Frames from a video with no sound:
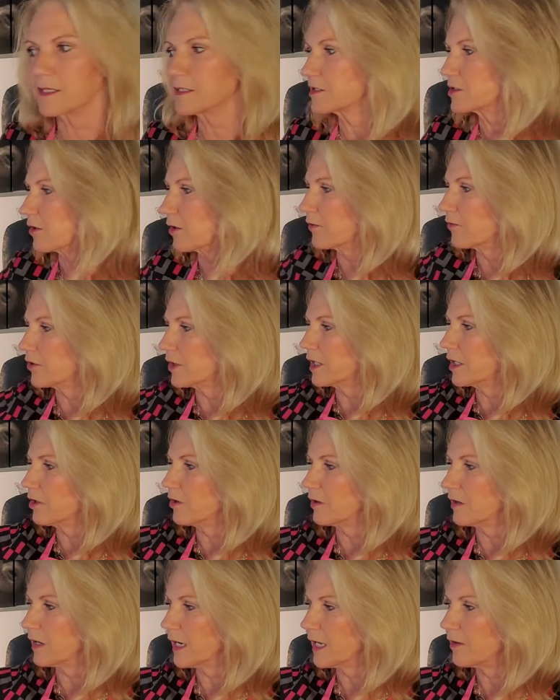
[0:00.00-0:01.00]
So over
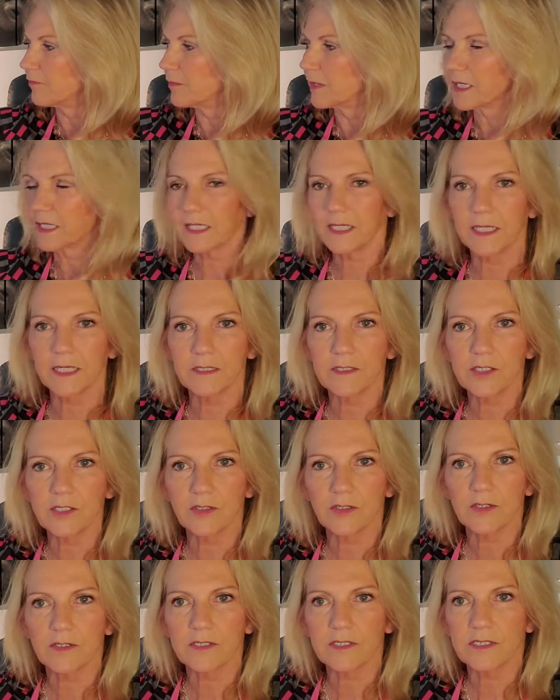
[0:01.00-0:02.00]
here, I have my
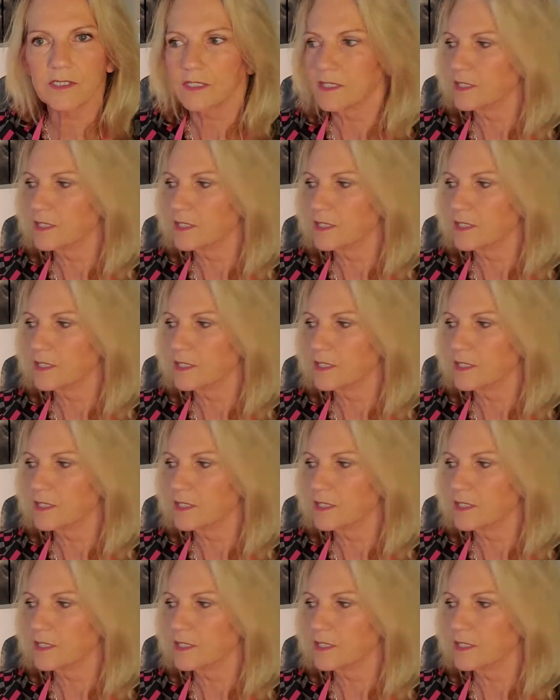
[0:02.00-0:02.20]
cleansers,